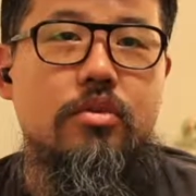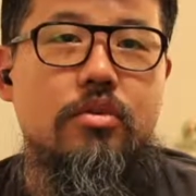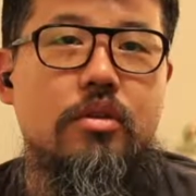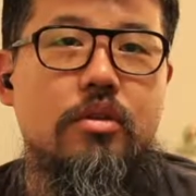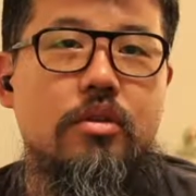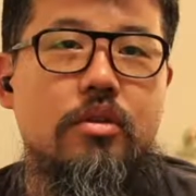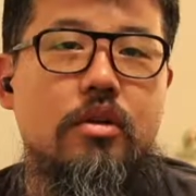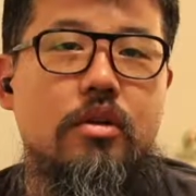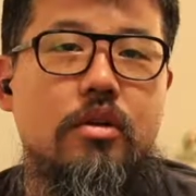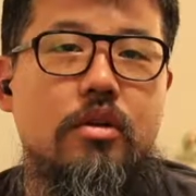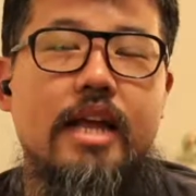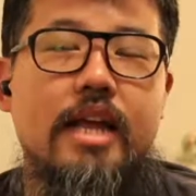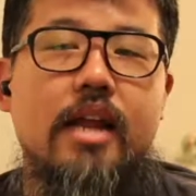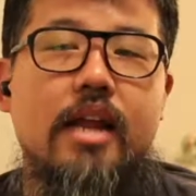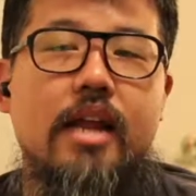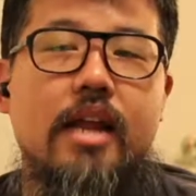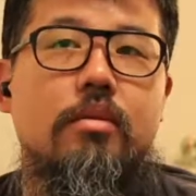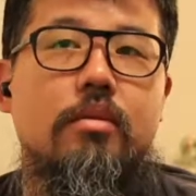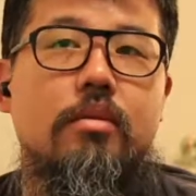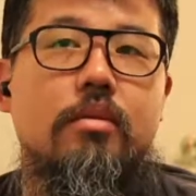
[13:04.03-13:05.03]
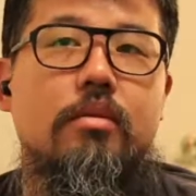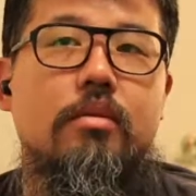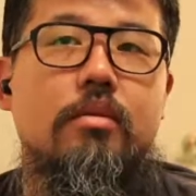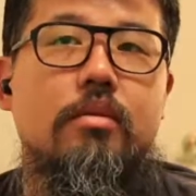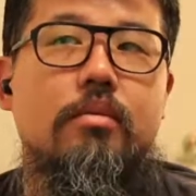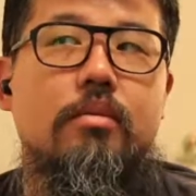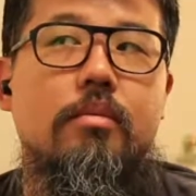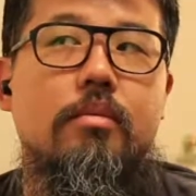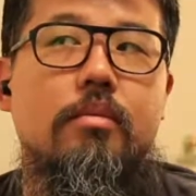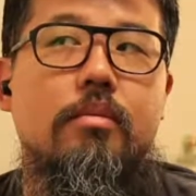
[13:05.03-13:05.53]
learn how to
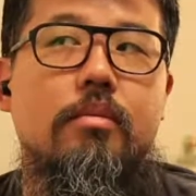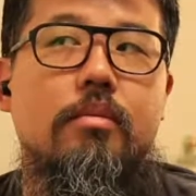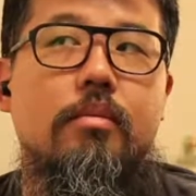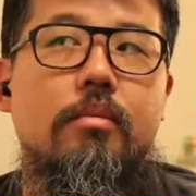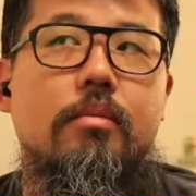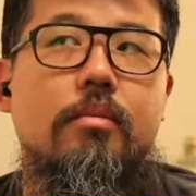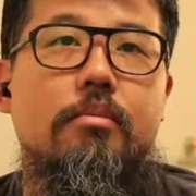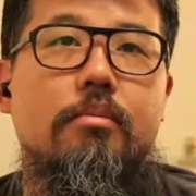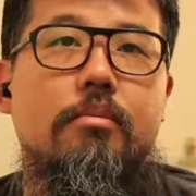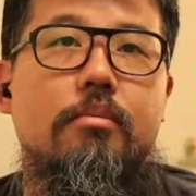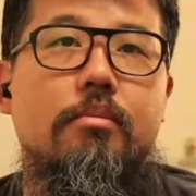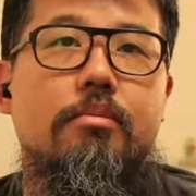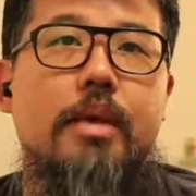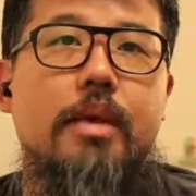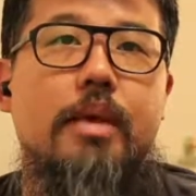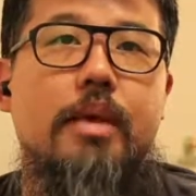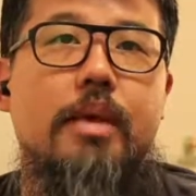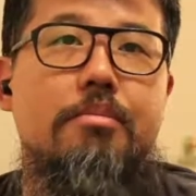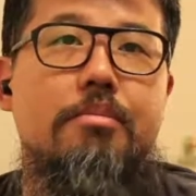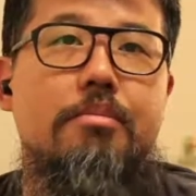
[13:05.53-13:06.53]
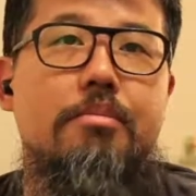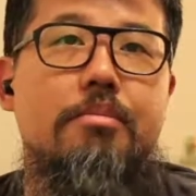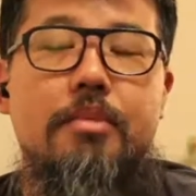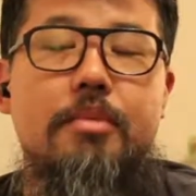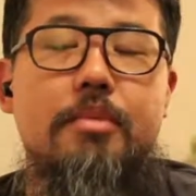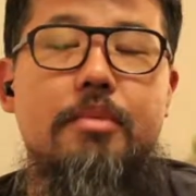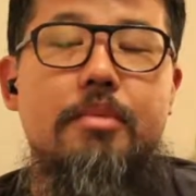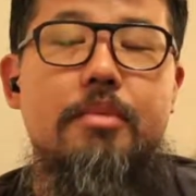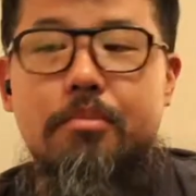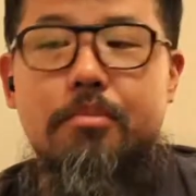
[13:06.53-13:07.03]
be able to
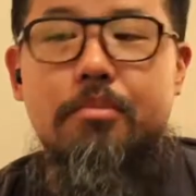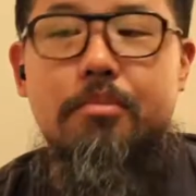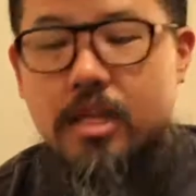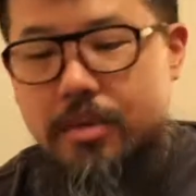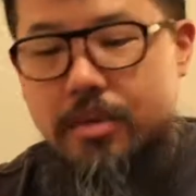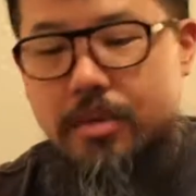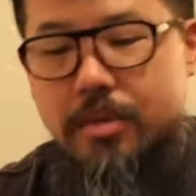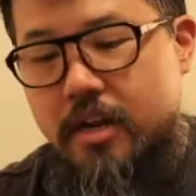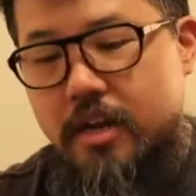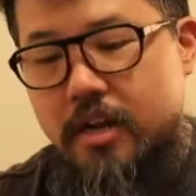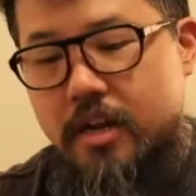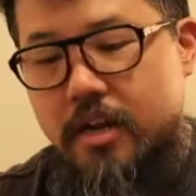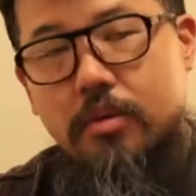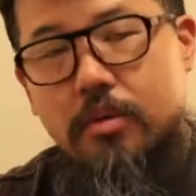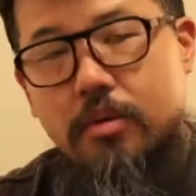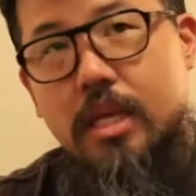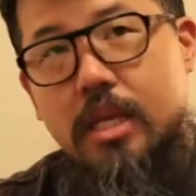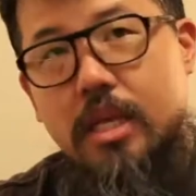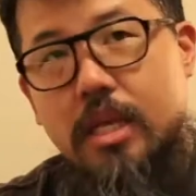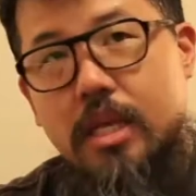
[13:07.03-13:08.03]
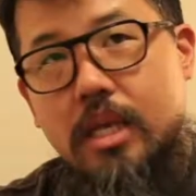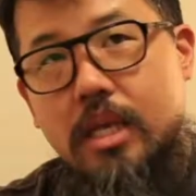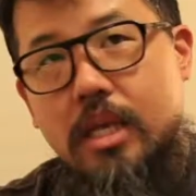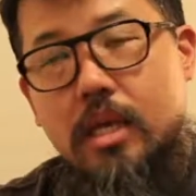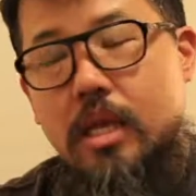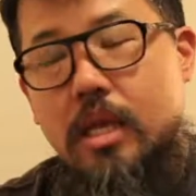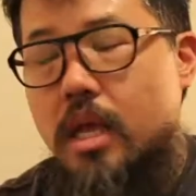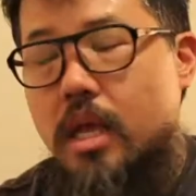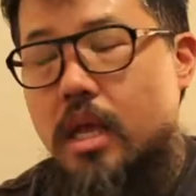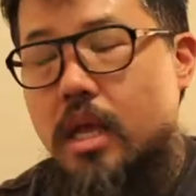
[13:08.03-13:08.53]
manipulate it for me.
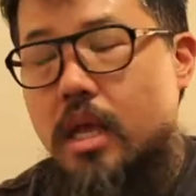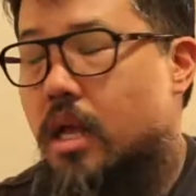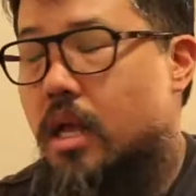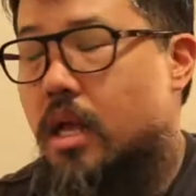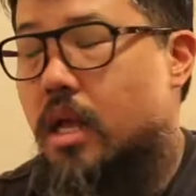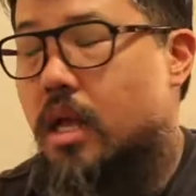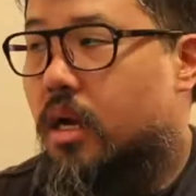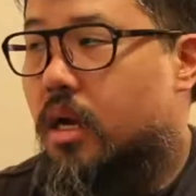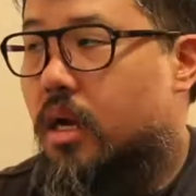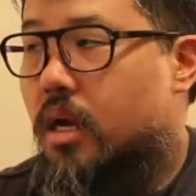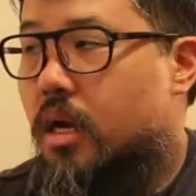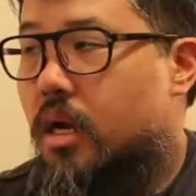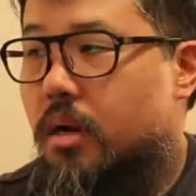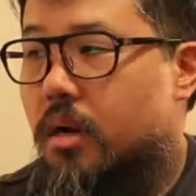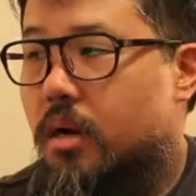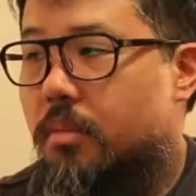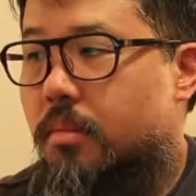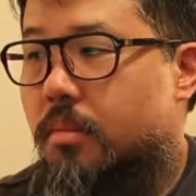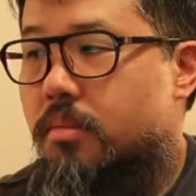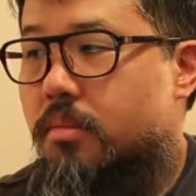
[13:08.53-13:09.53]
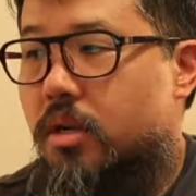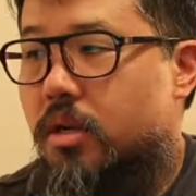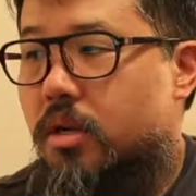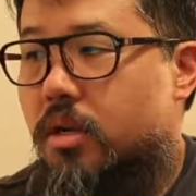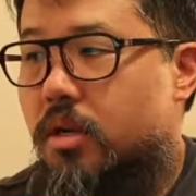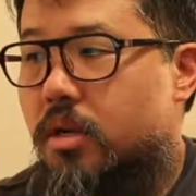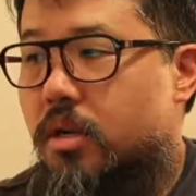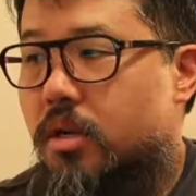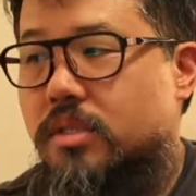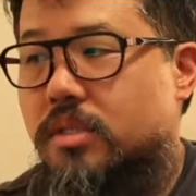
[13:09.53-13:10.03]

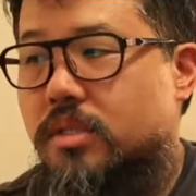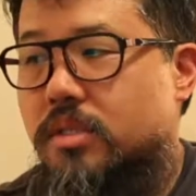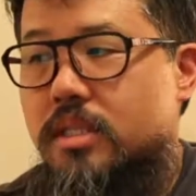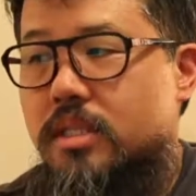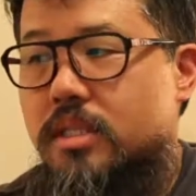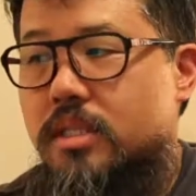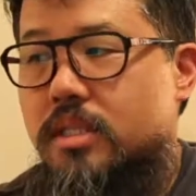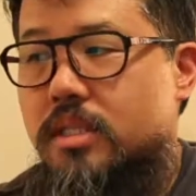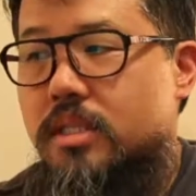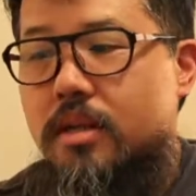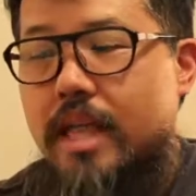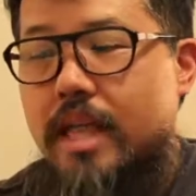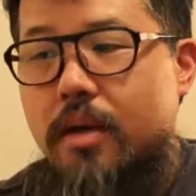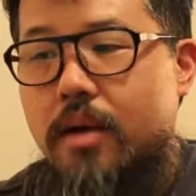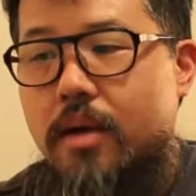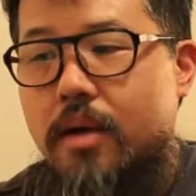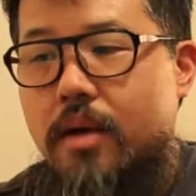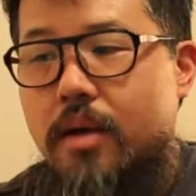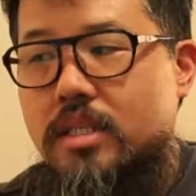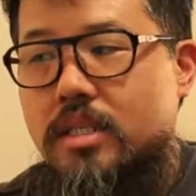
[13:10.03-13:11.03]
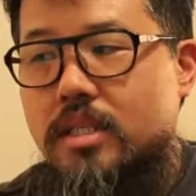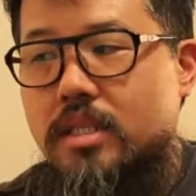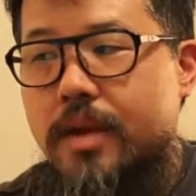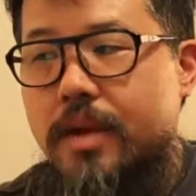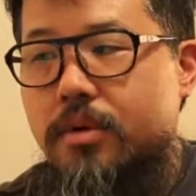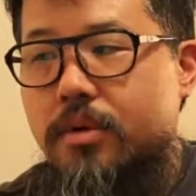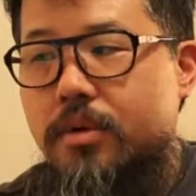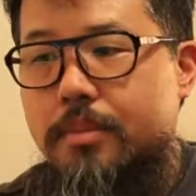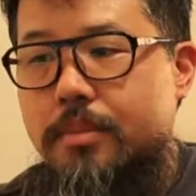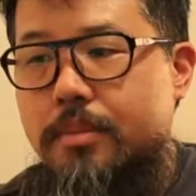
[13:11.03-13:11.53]
That was designed with
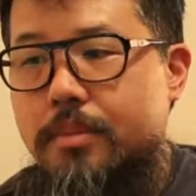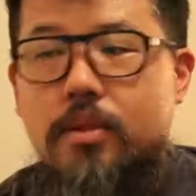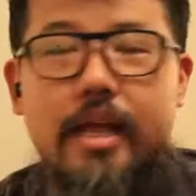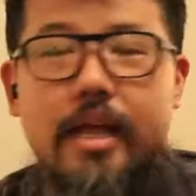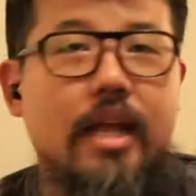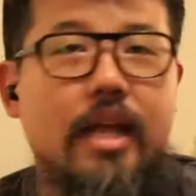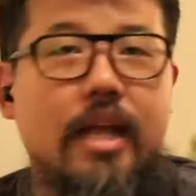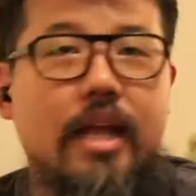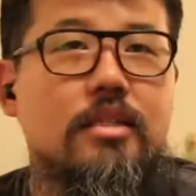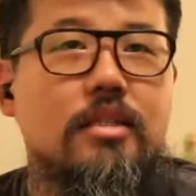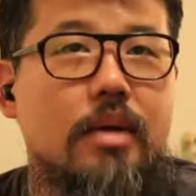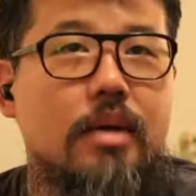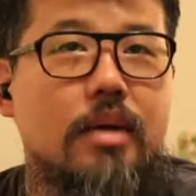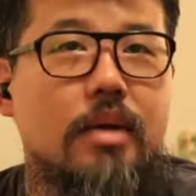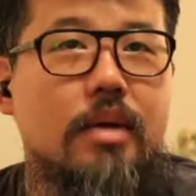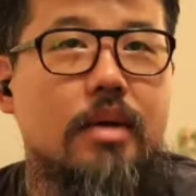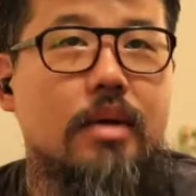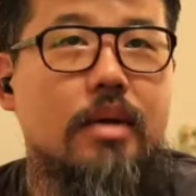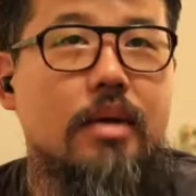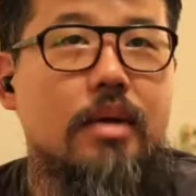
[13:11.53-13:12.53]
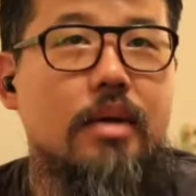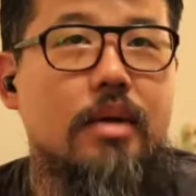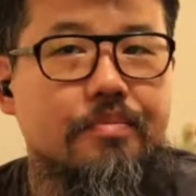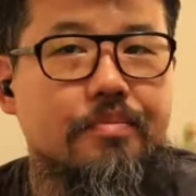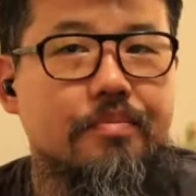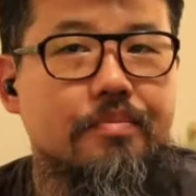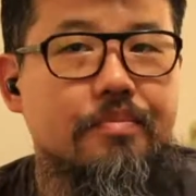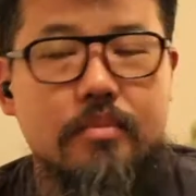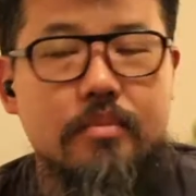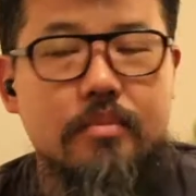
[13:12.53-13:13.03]
typical hands in mind.
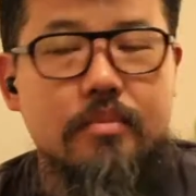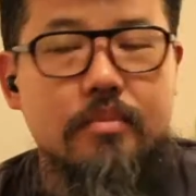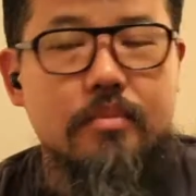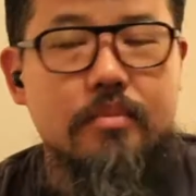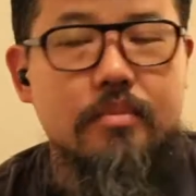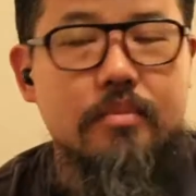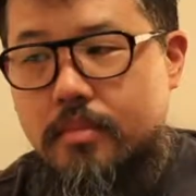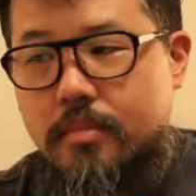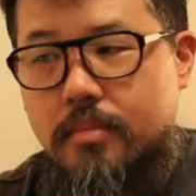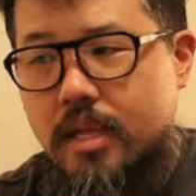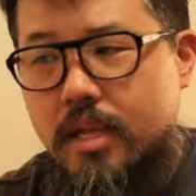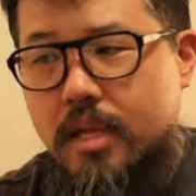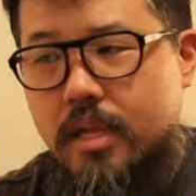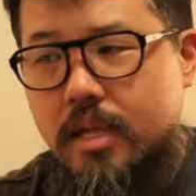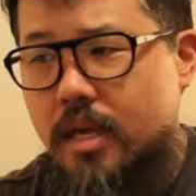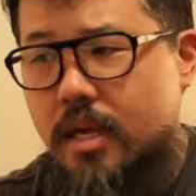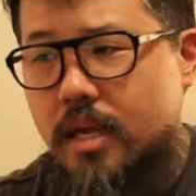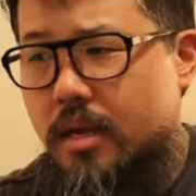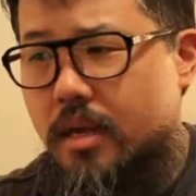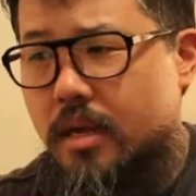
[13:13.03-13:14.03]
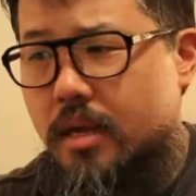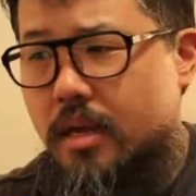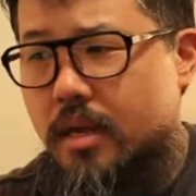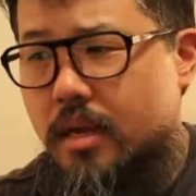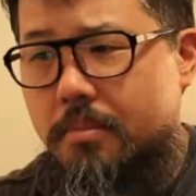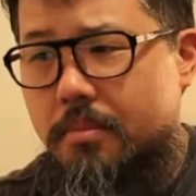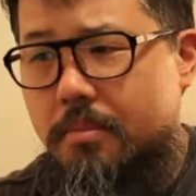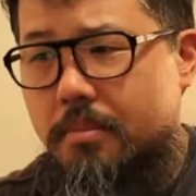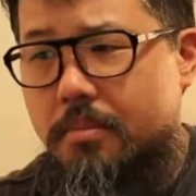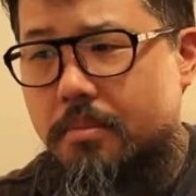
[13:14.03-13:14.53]

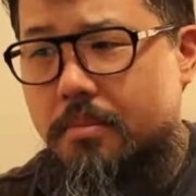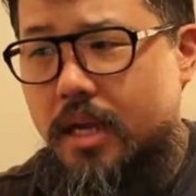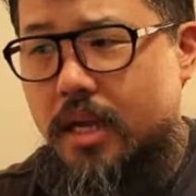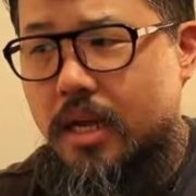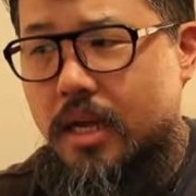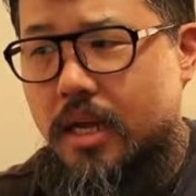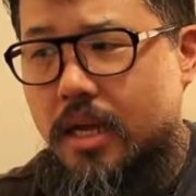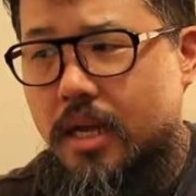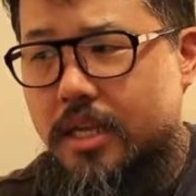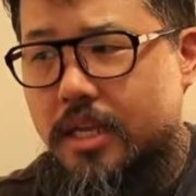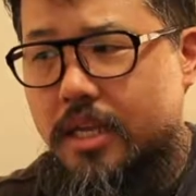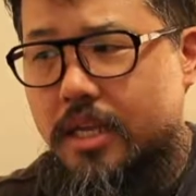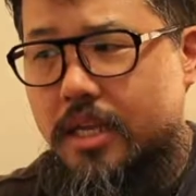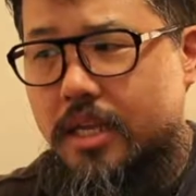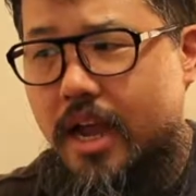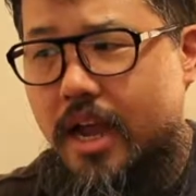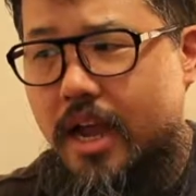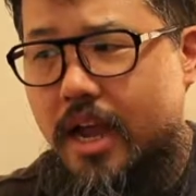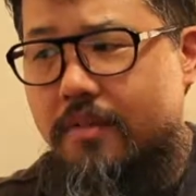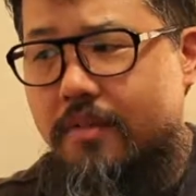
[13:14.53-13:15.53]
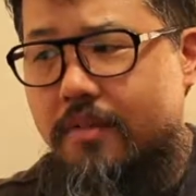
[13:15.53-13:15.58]
But I never,